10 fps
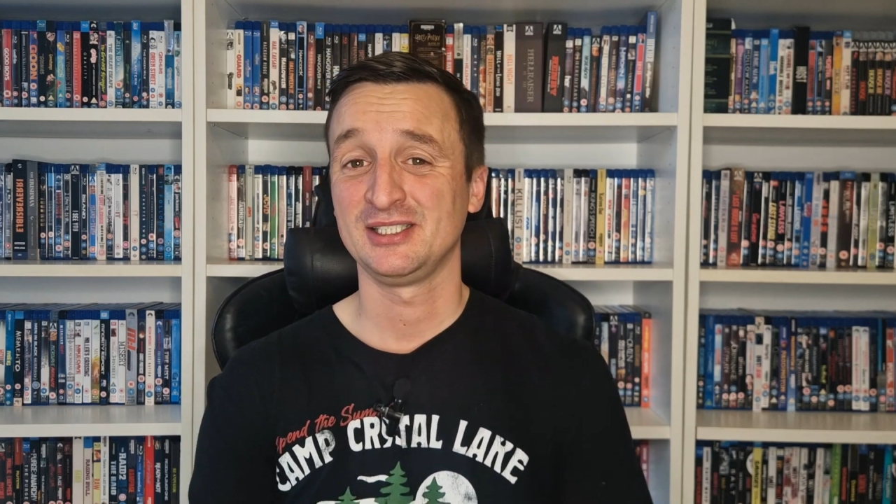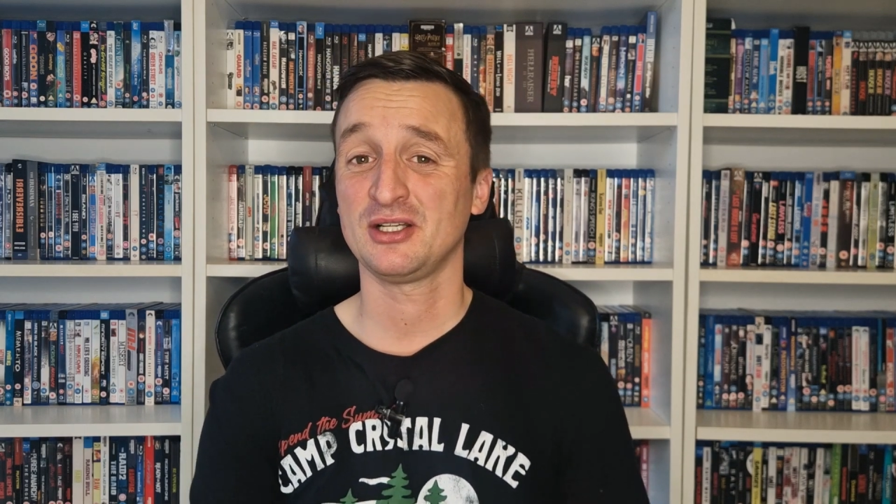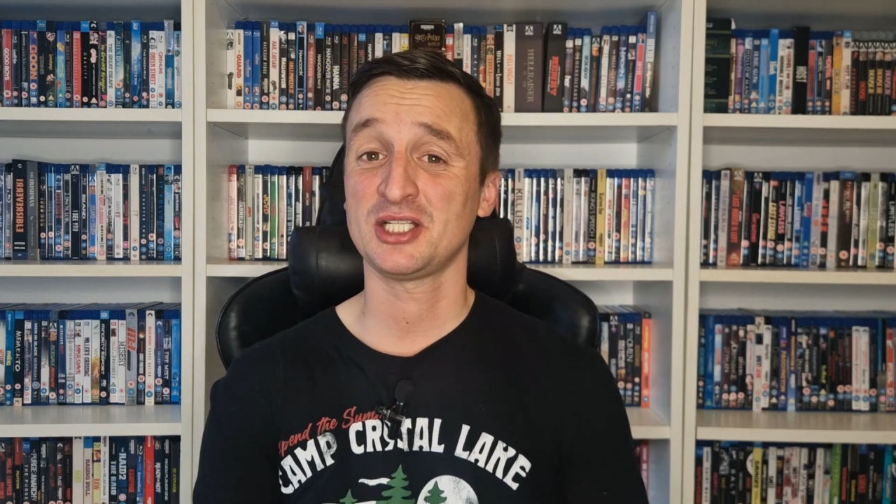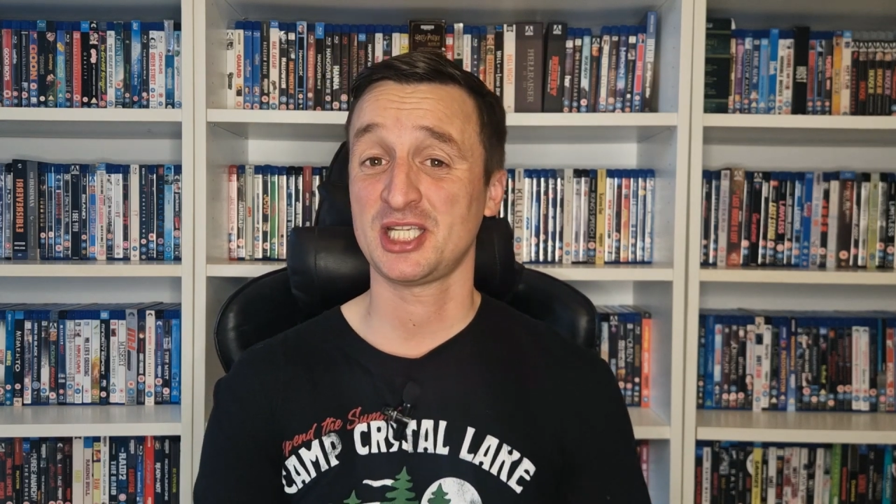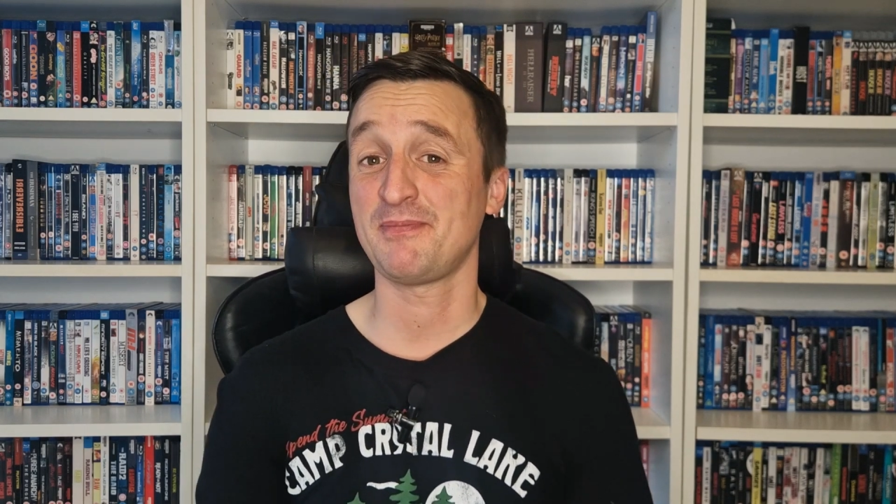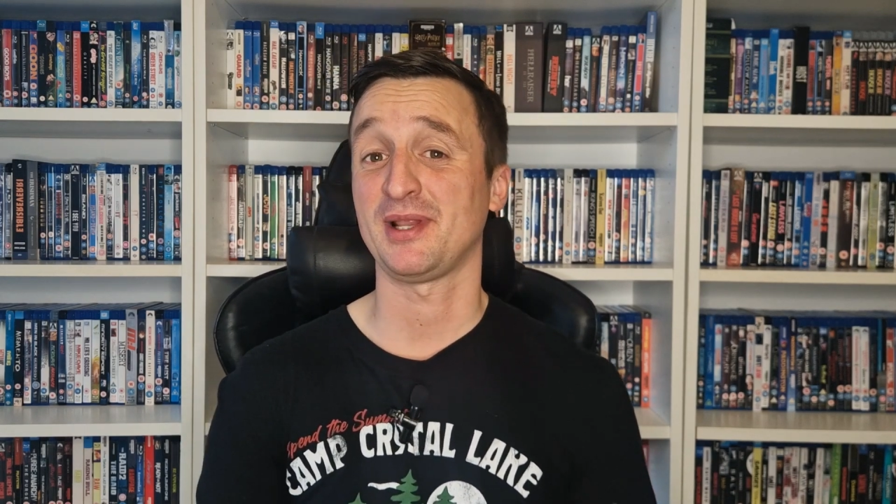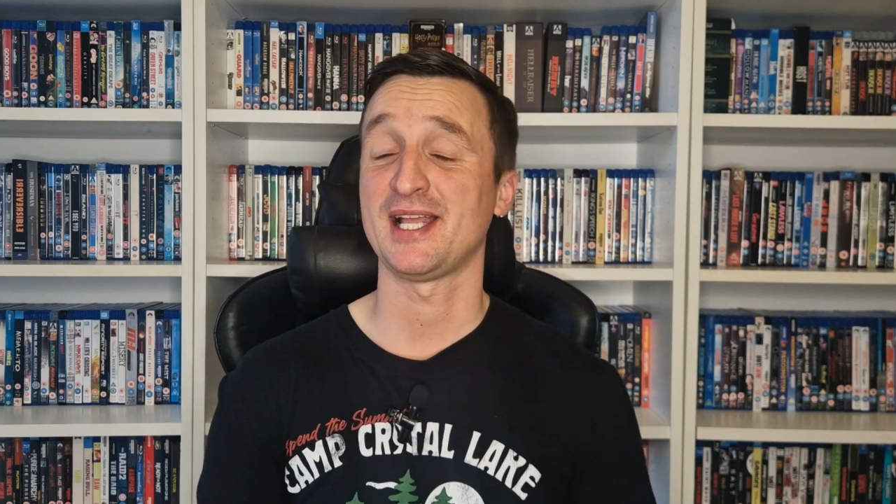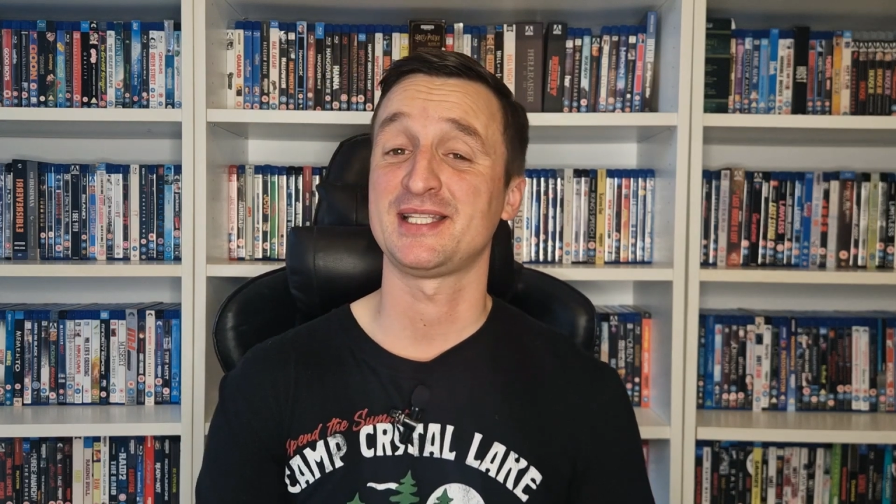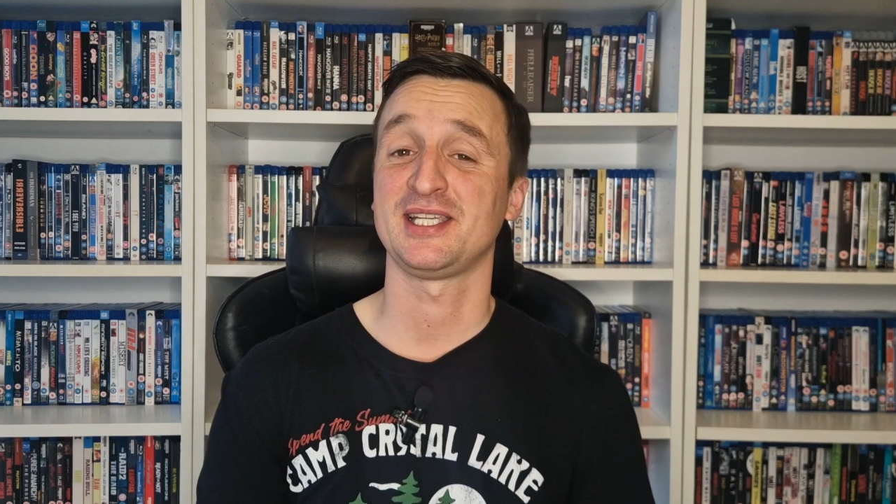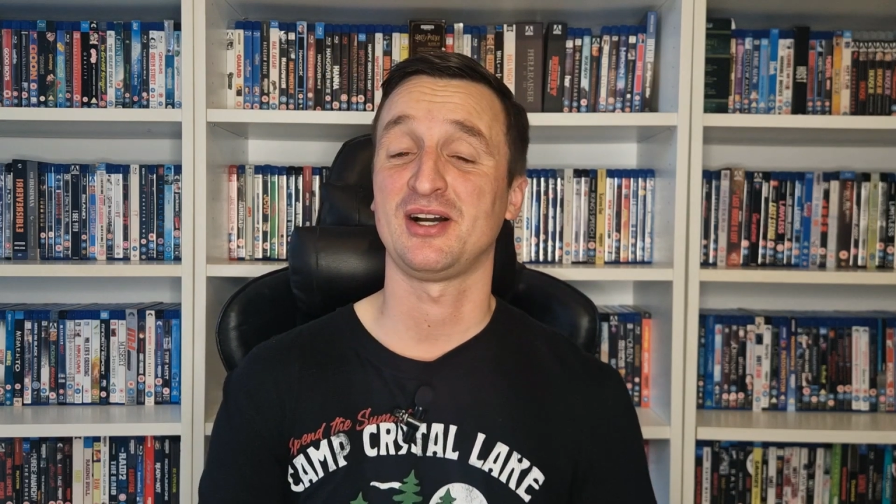you're going to see
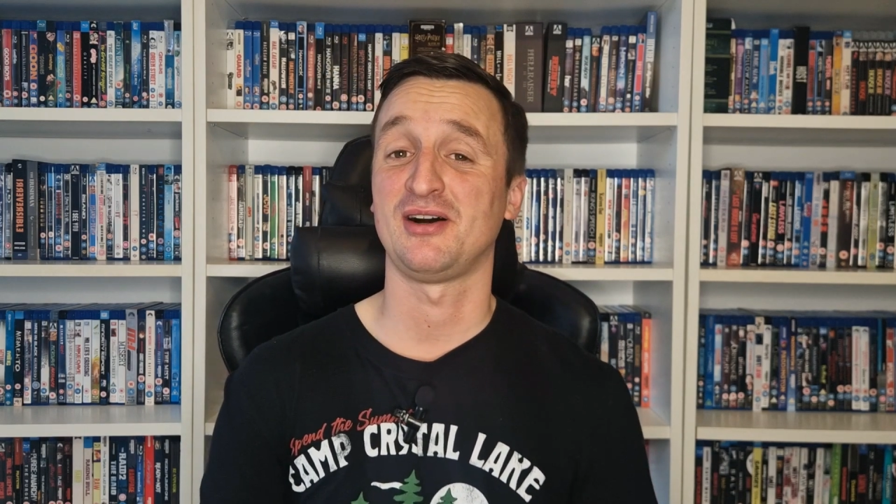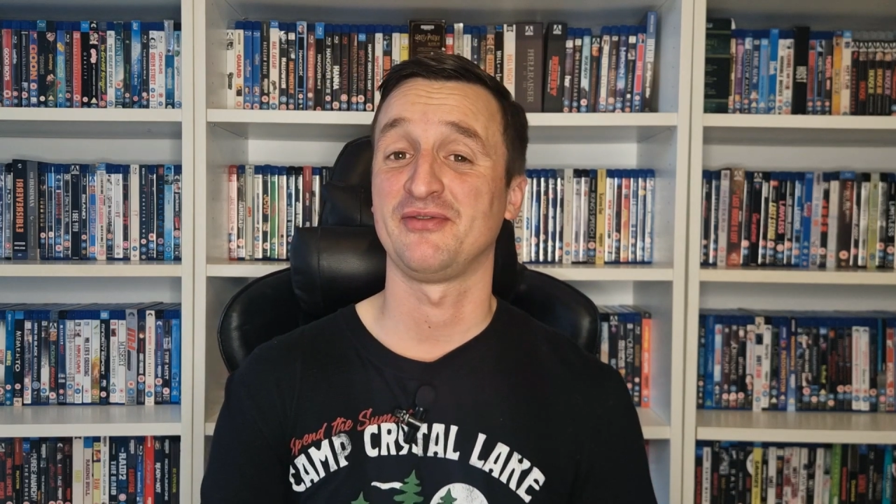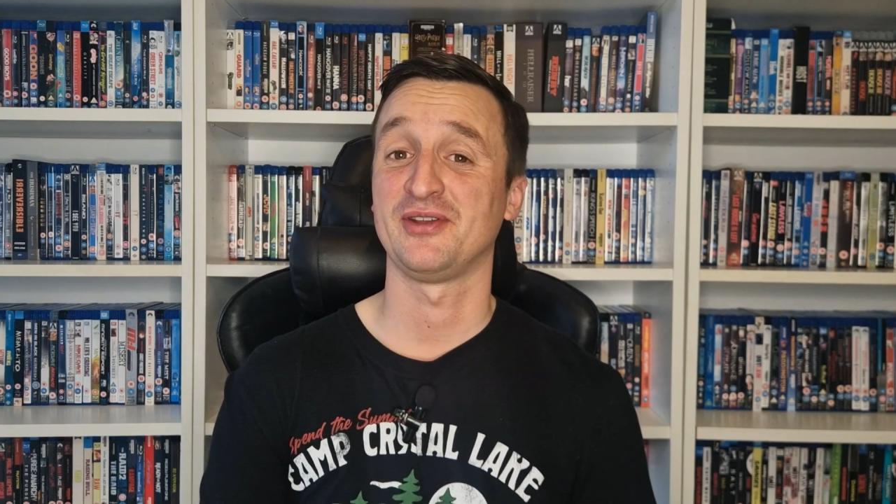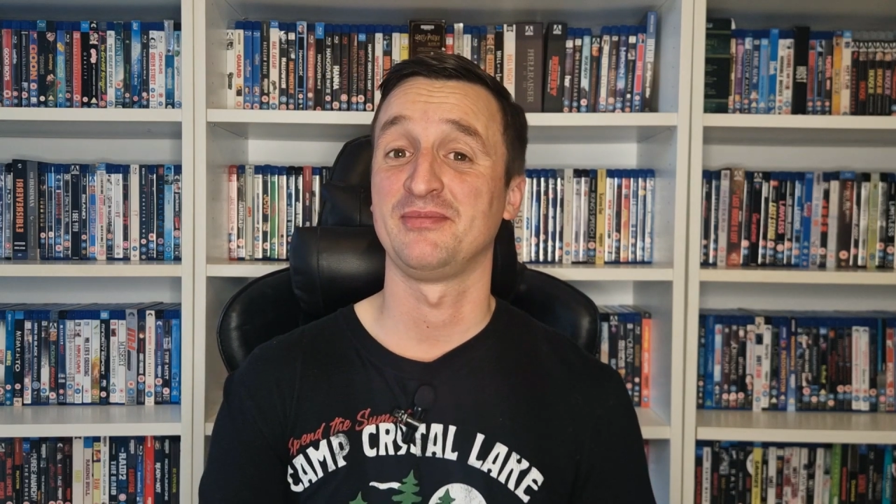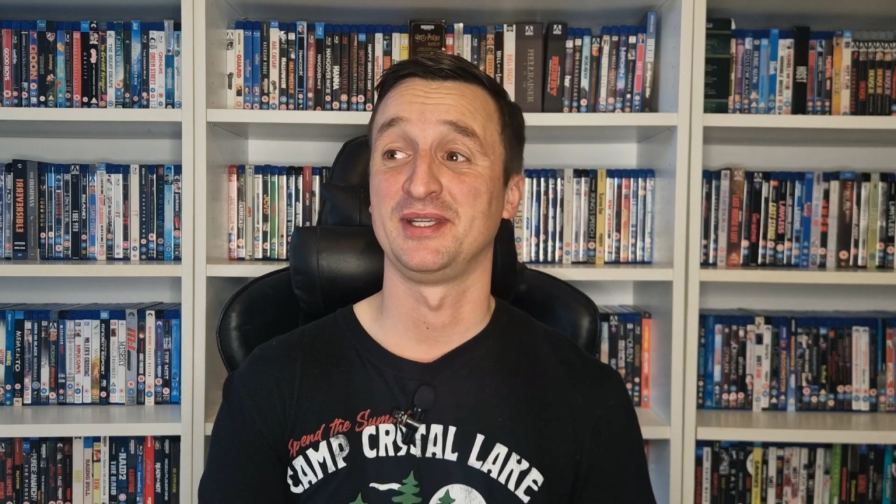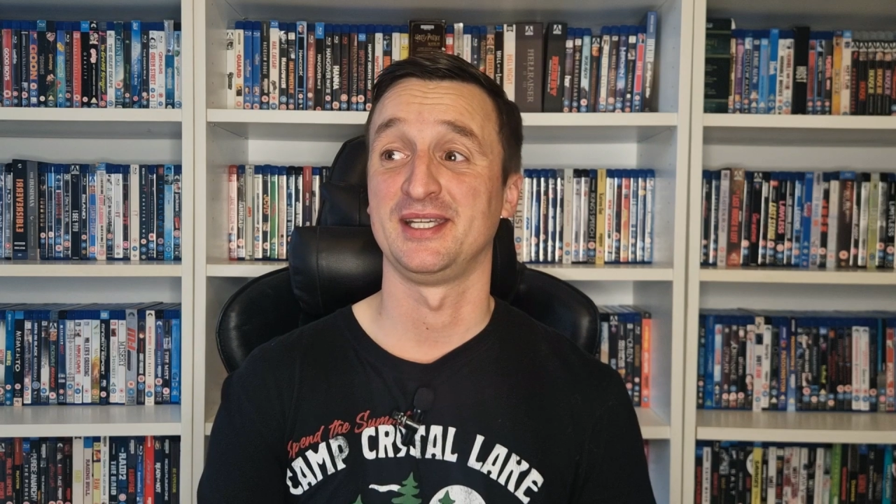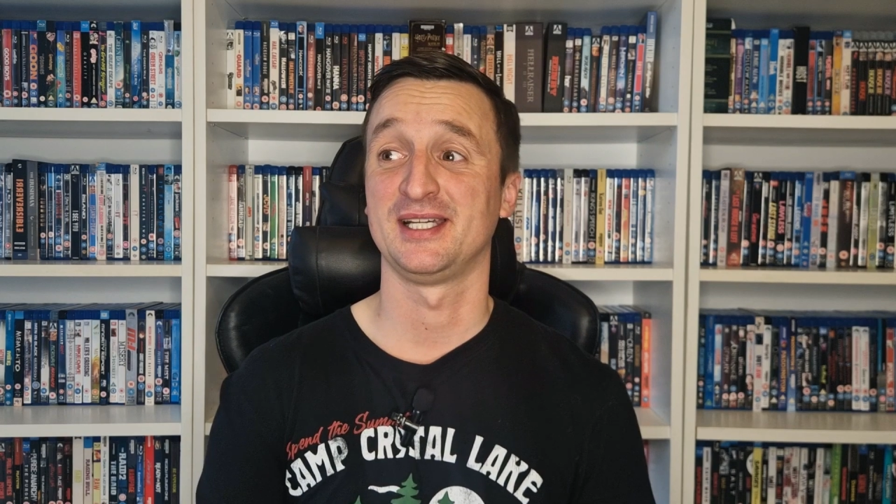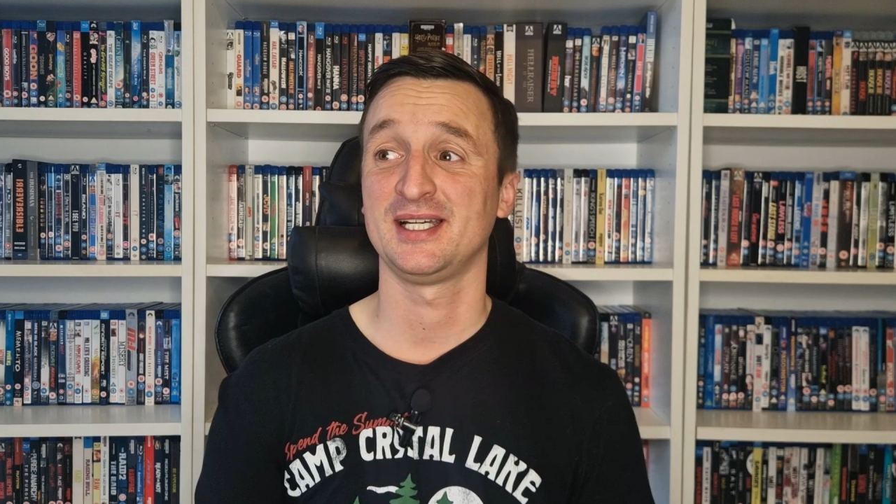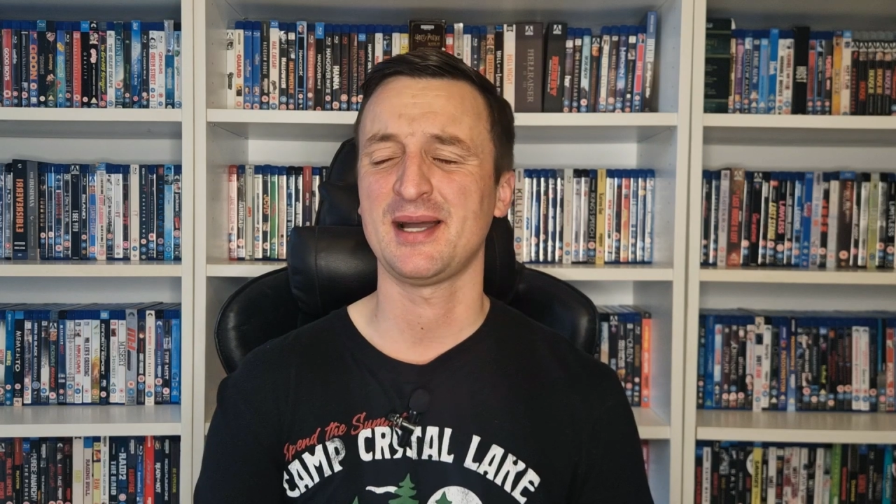plenty of them here.